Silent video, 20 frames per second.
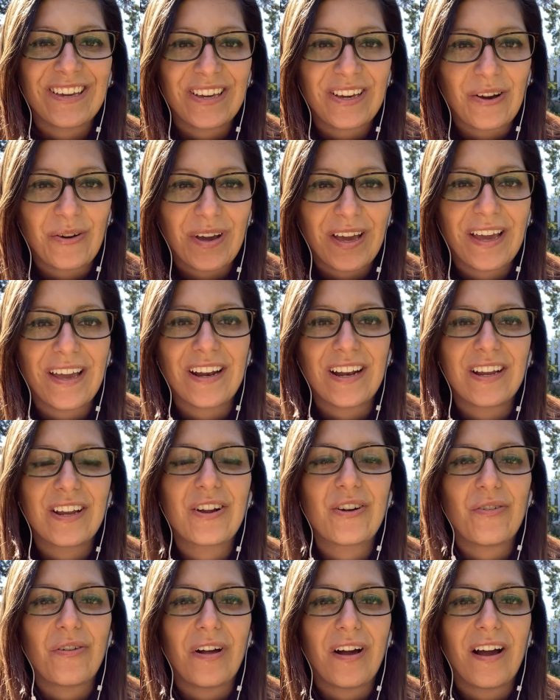go ahead and
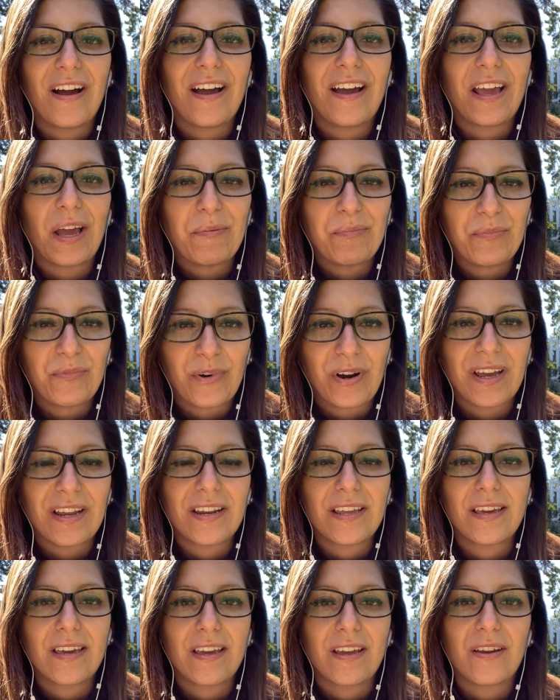cry, I'm right
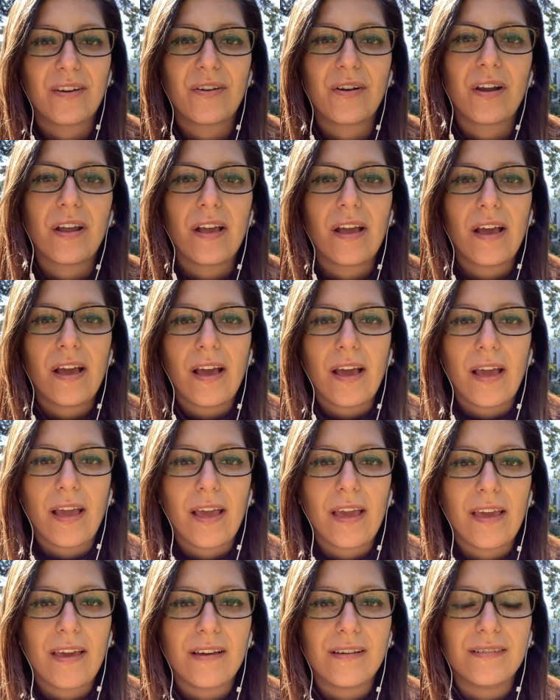here.
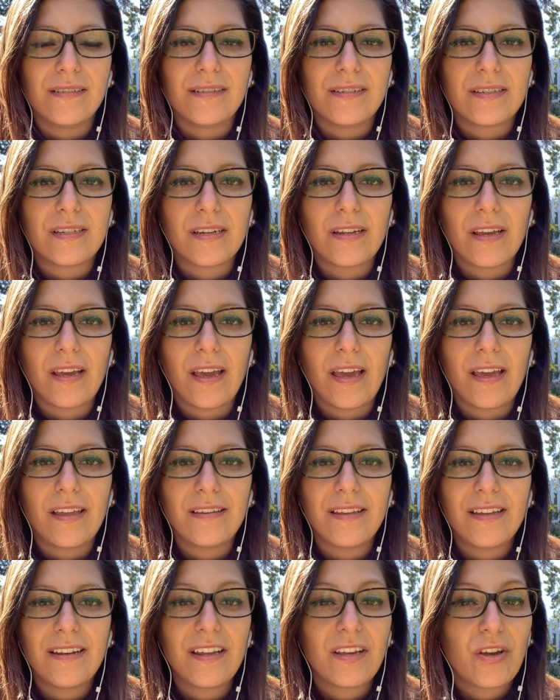And
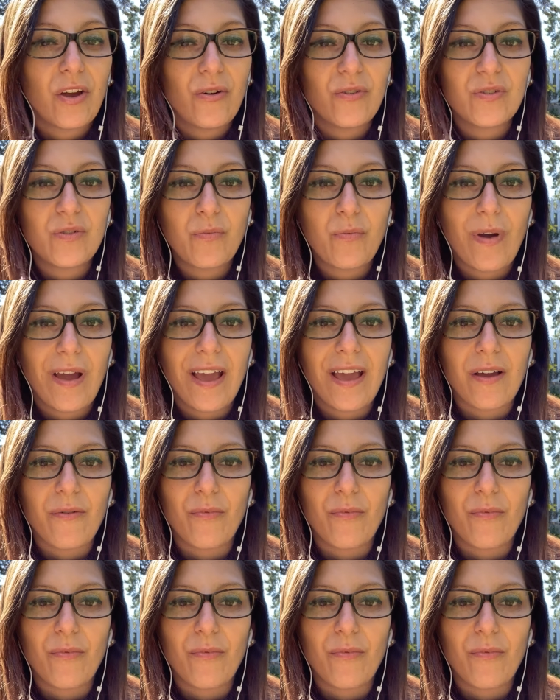then it goes away